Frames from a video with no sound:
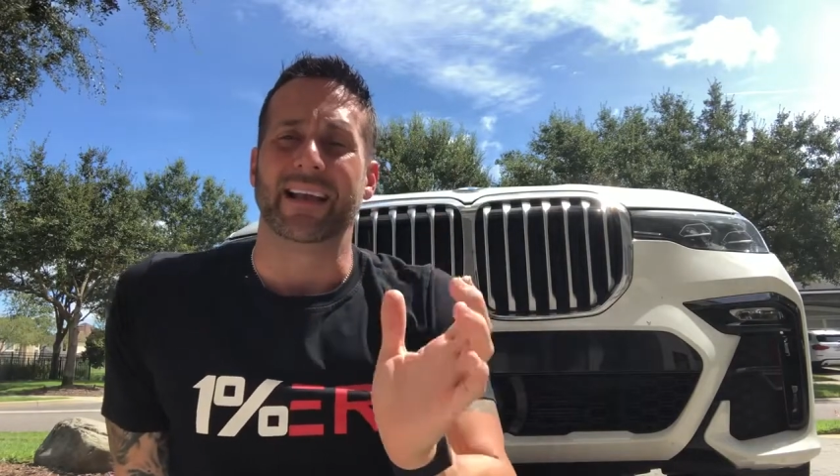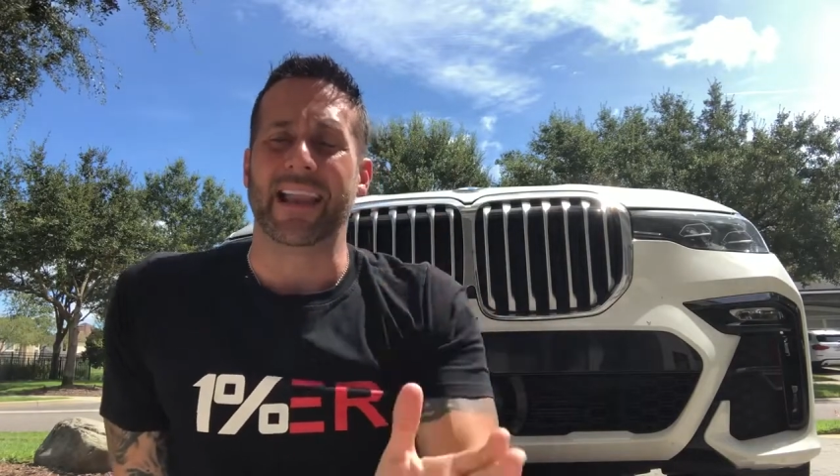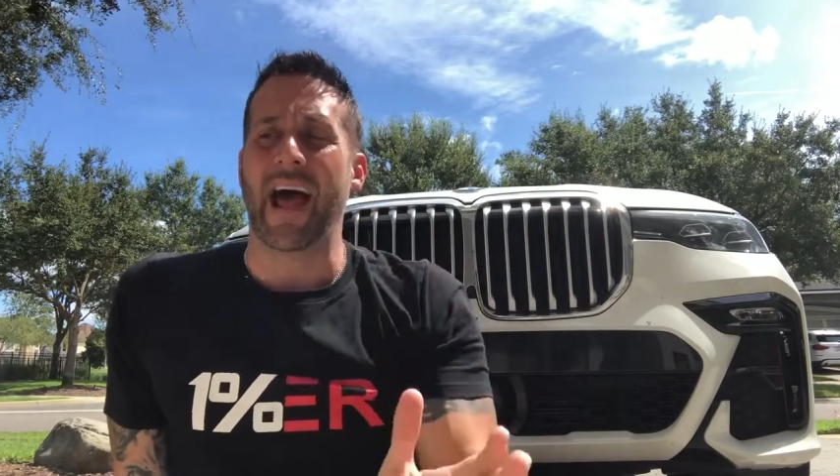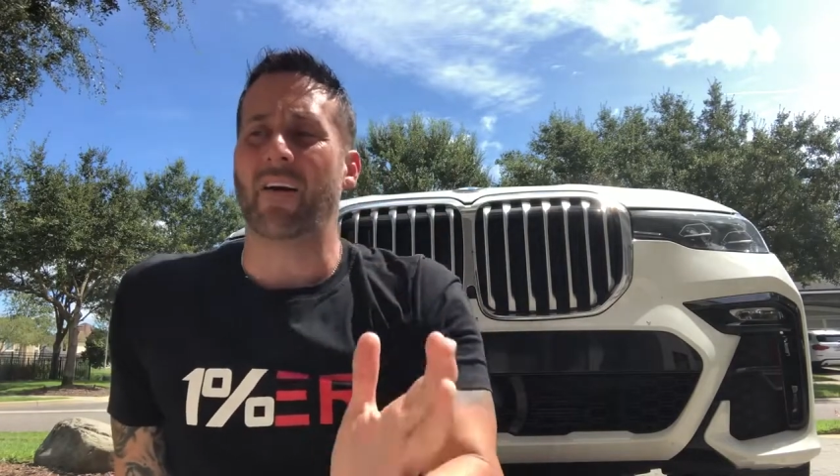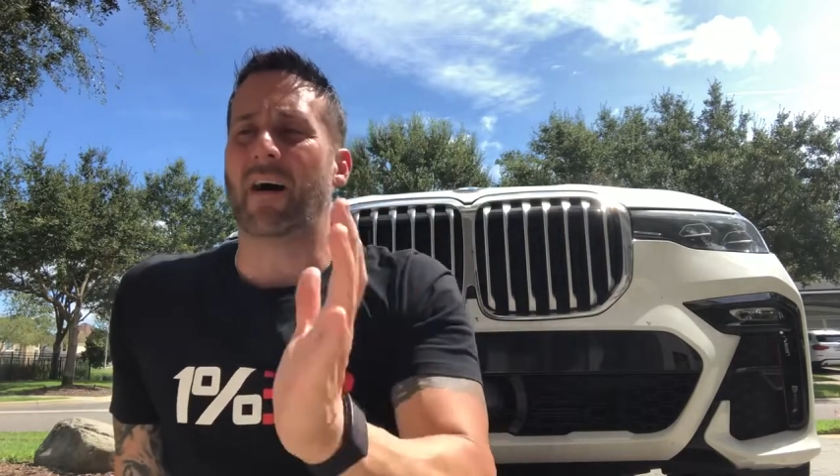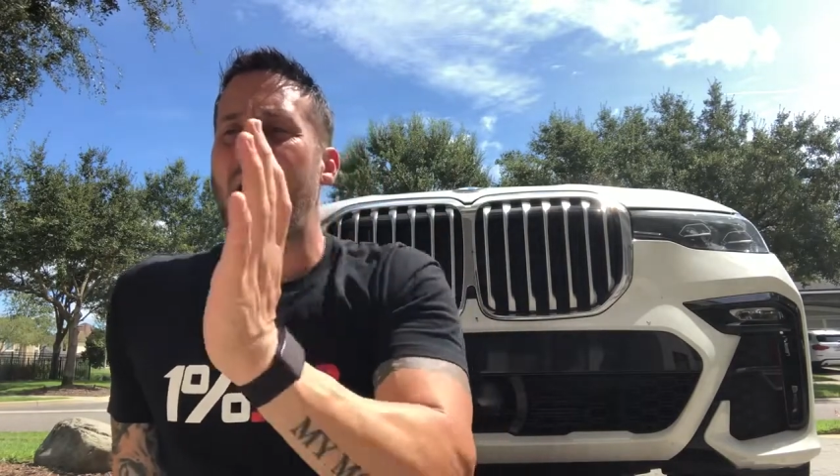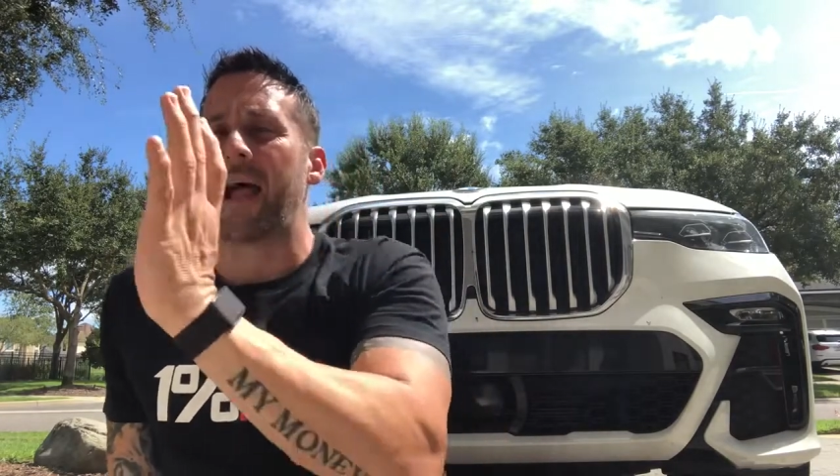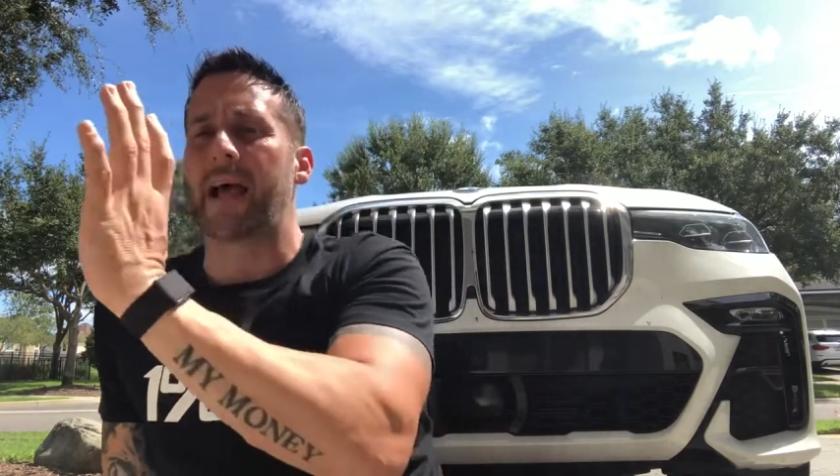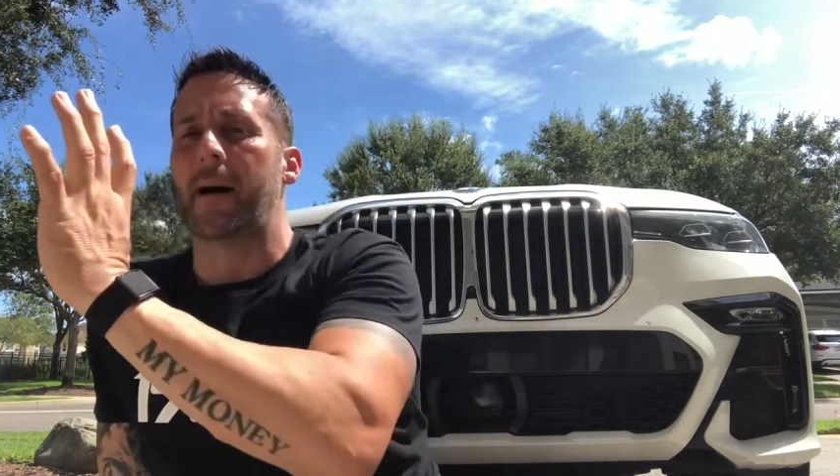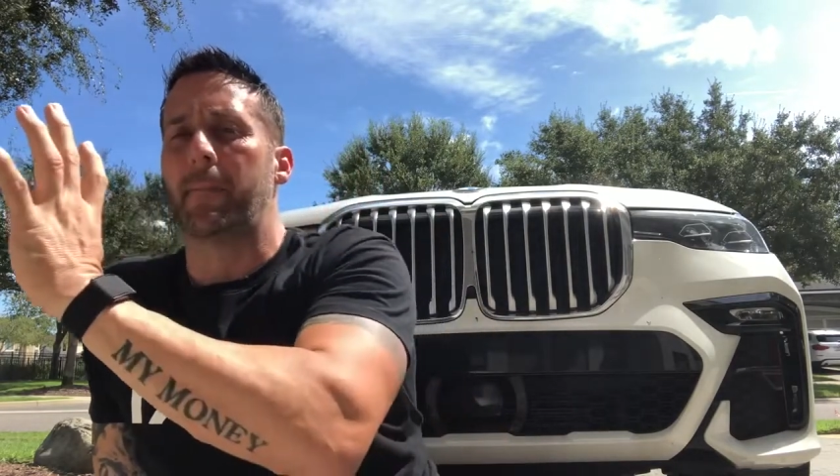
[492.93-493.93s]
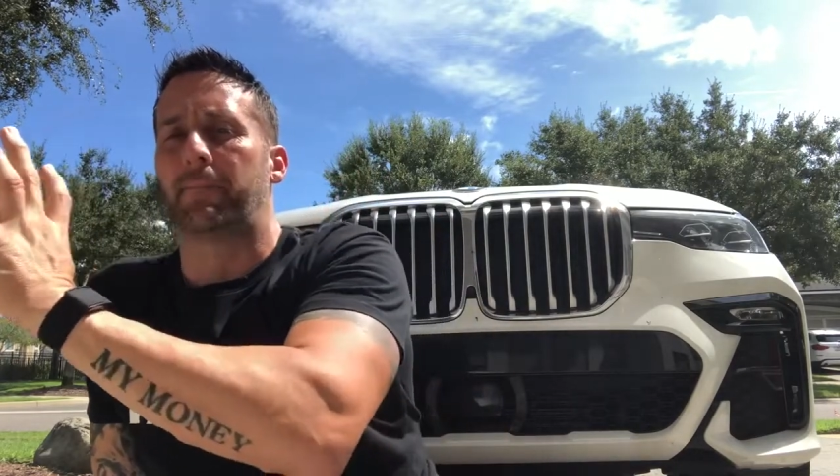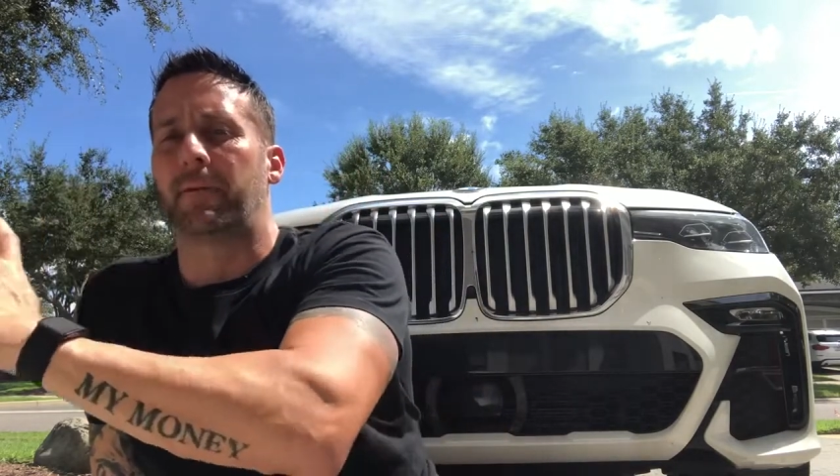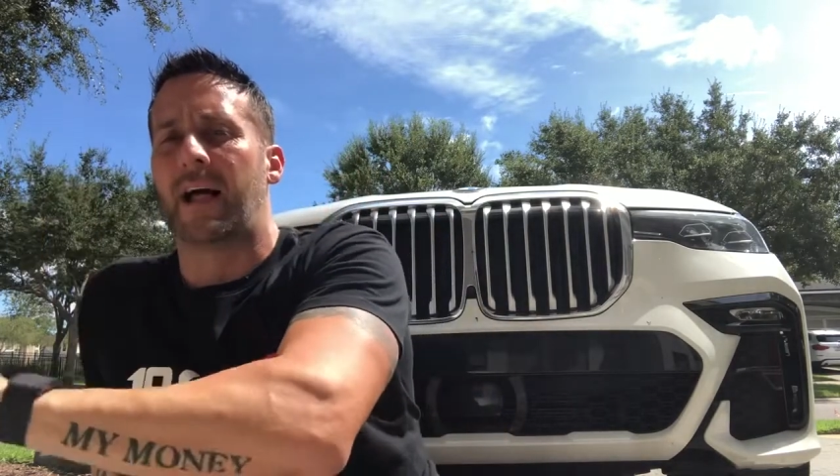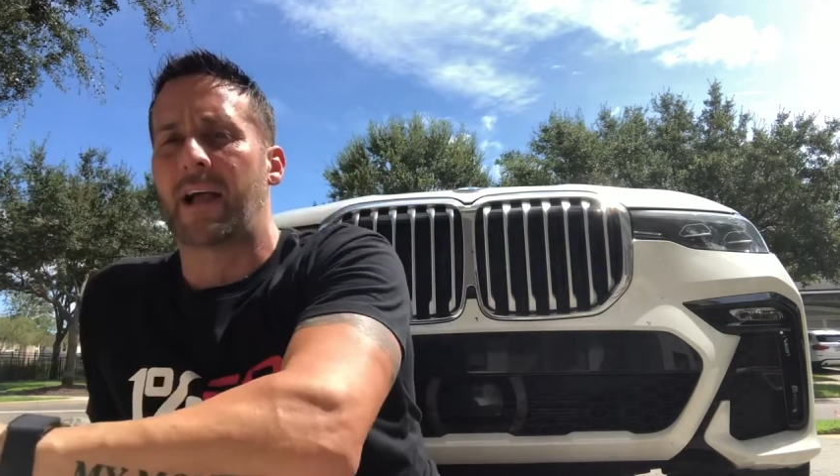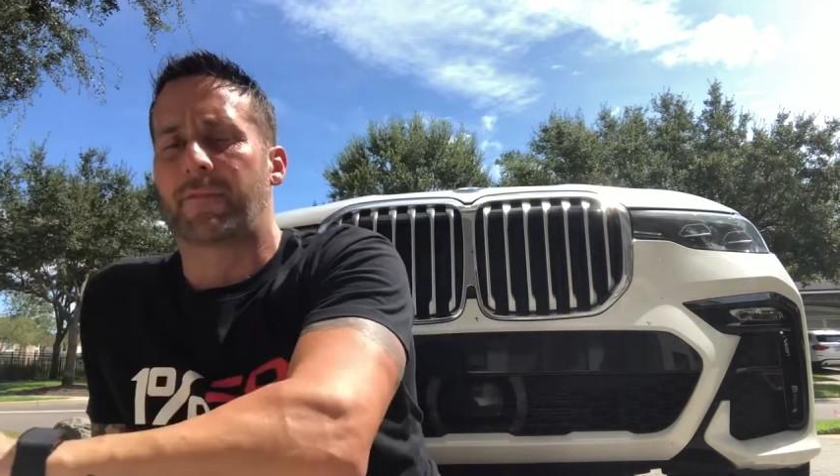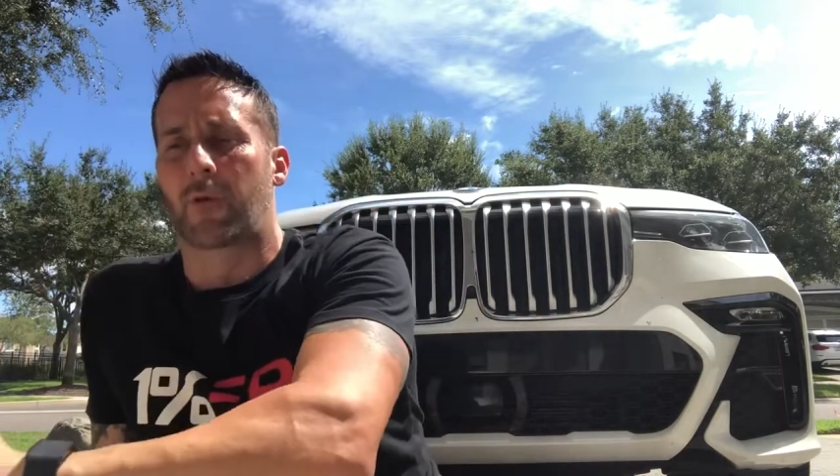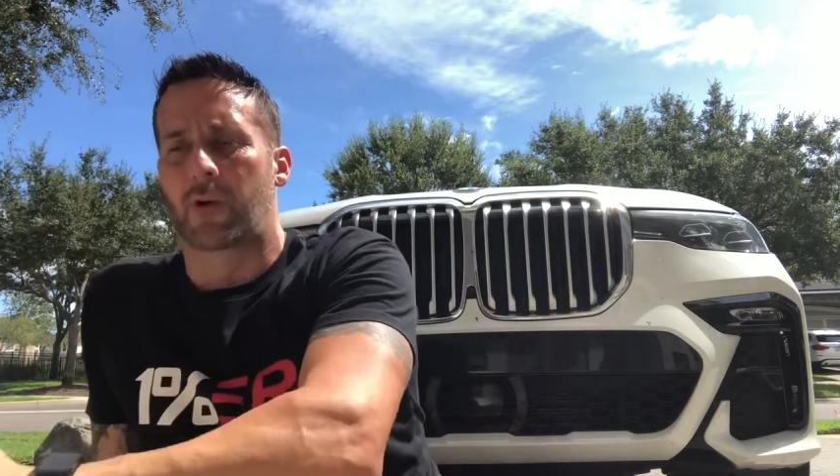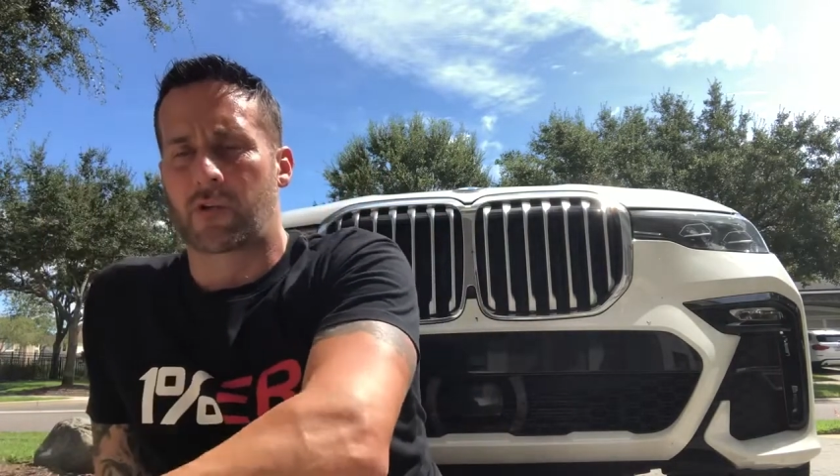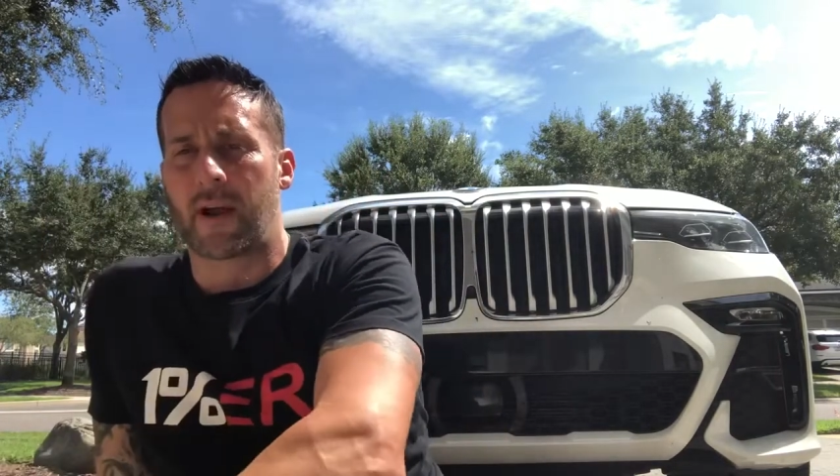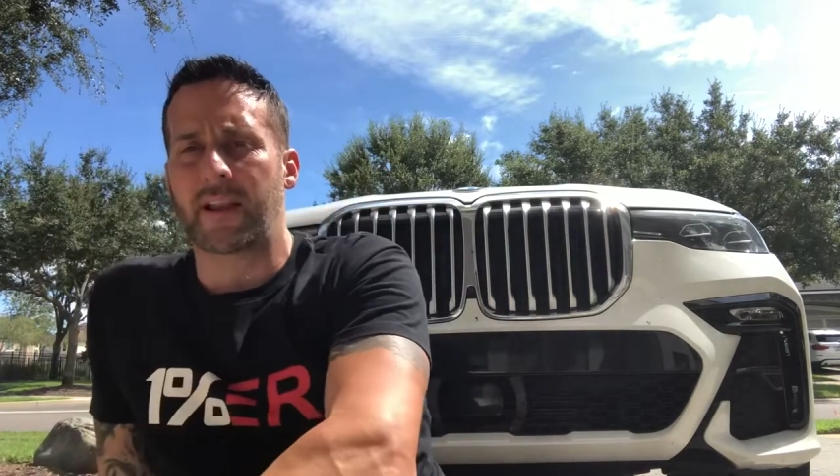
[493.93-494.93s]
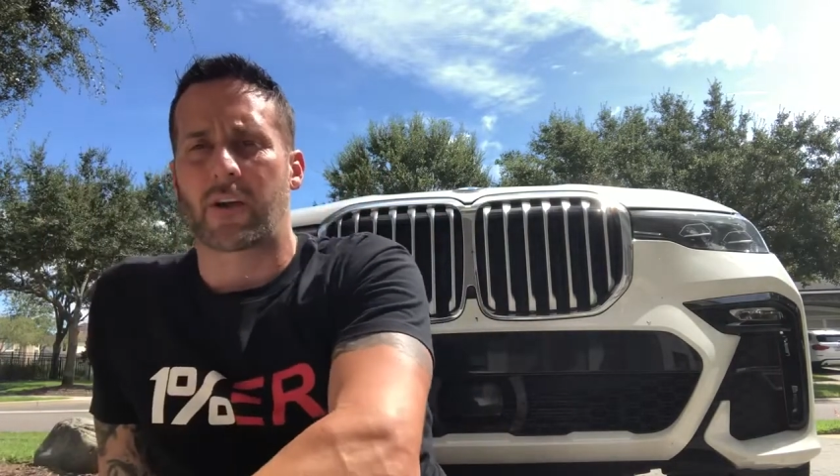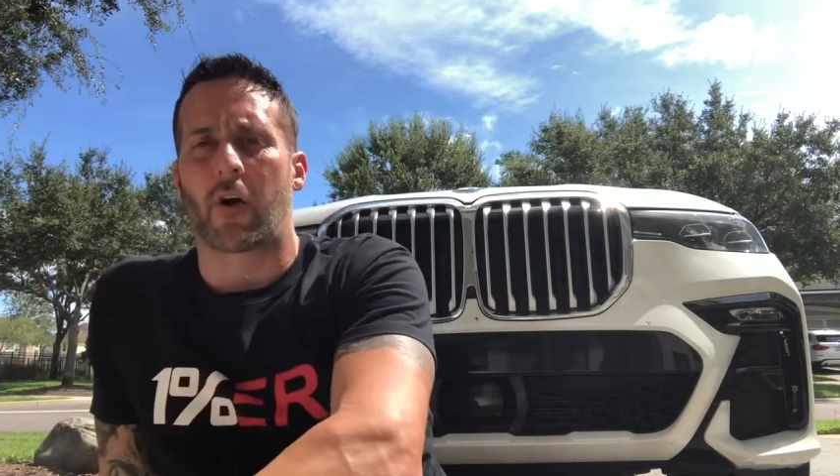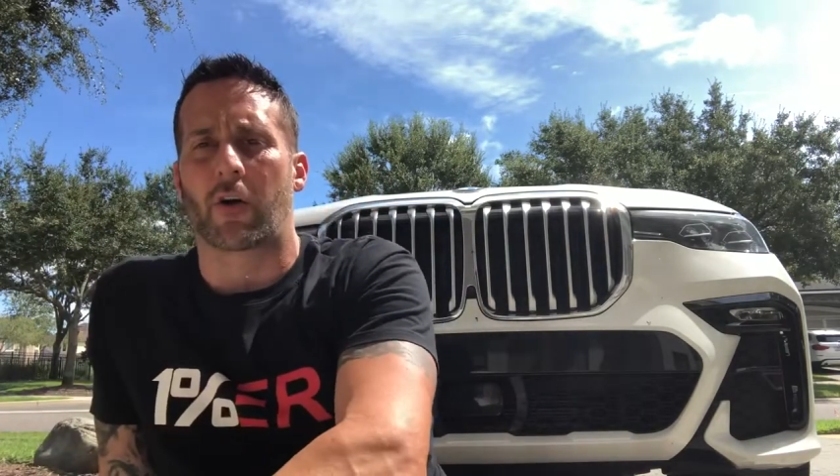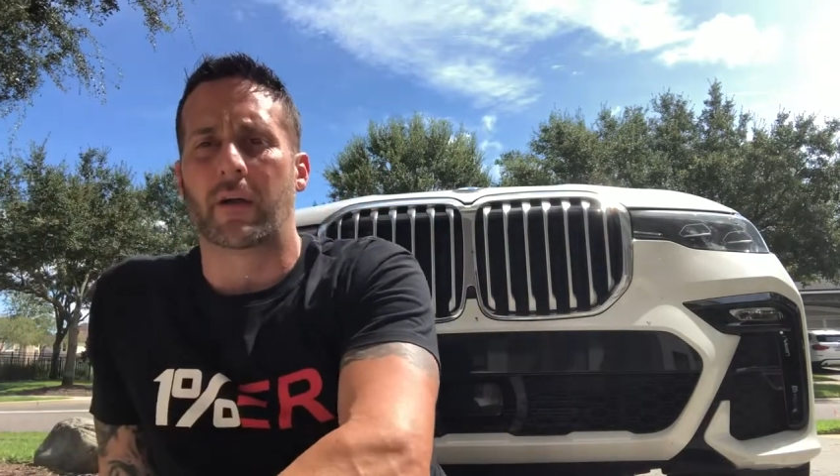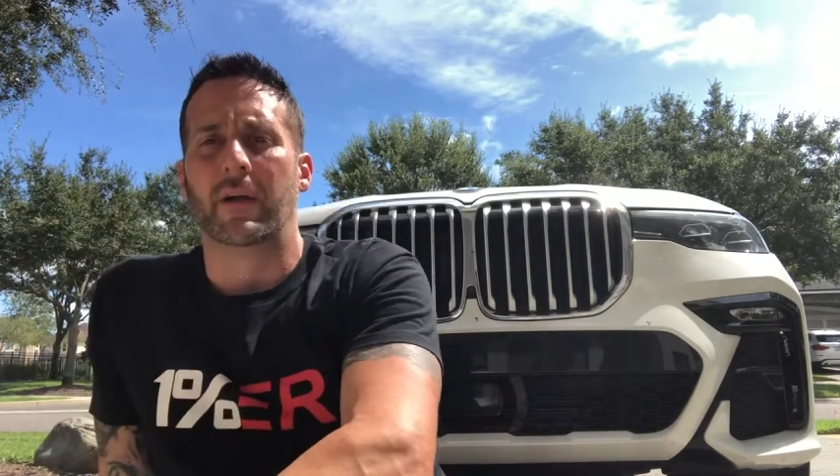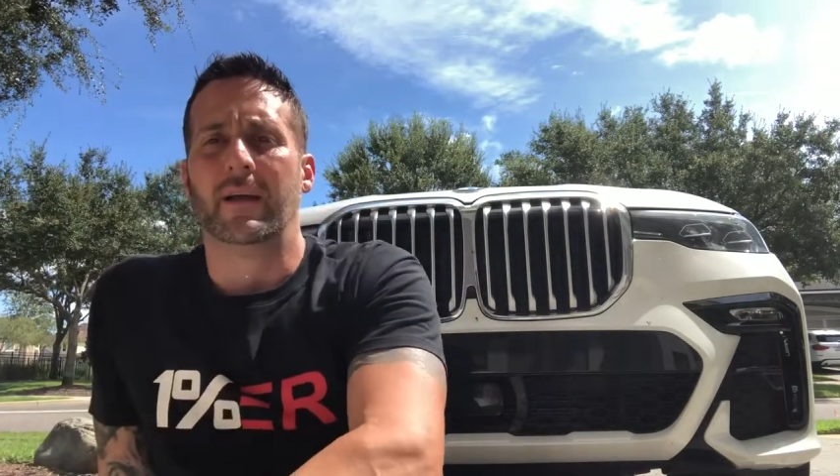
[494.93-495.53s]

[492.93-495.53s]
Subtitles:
now I apply for a credit card.